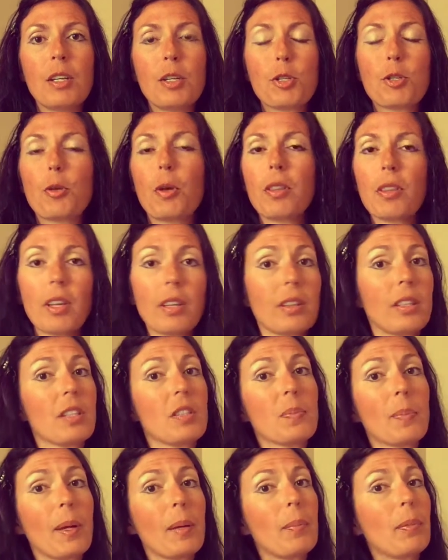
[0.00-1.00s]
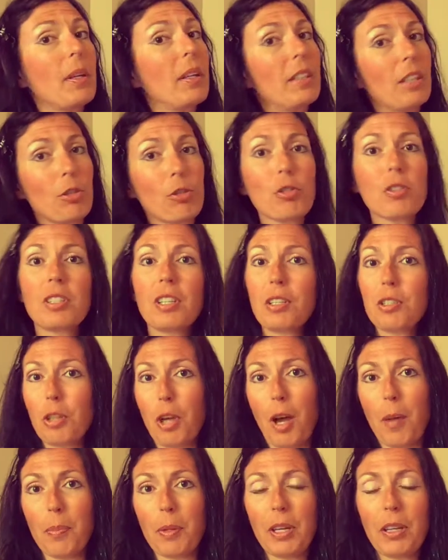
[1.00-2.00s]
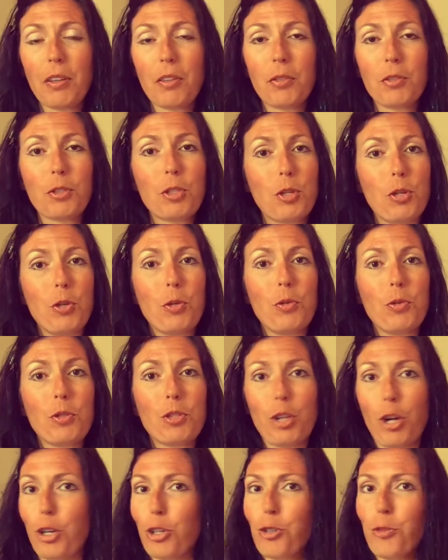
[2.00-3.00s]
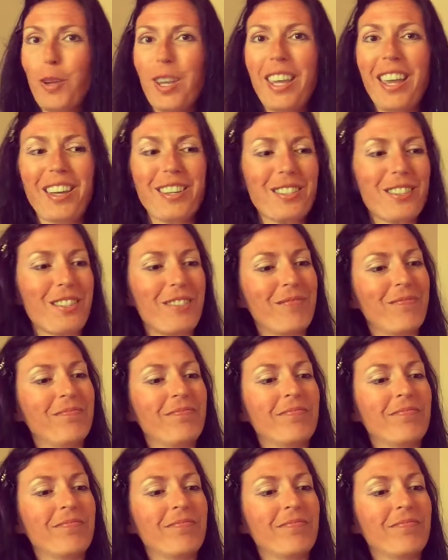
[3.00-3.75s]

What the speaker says: So I thought this might be an interesting topic to start your weekend.